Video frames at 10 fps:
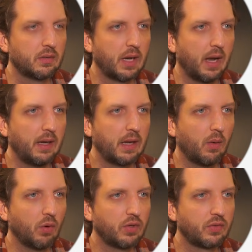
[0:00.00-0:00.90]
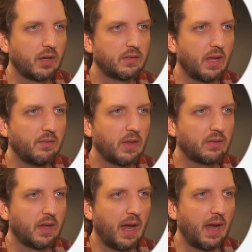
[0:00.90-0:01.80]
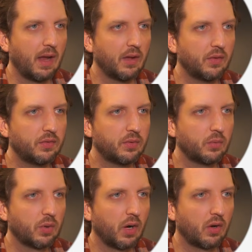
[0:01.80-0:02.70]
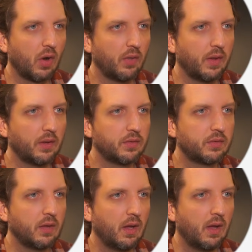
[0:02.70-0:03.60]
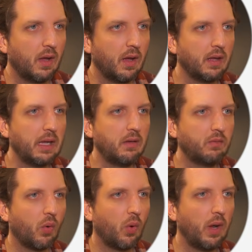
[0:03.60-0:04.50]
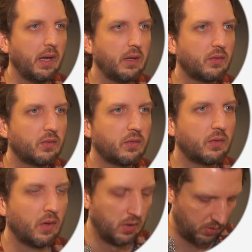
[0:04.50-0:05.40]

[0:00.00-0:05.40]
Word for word: okay? And we're just going to save this as, we're going to call this Invoice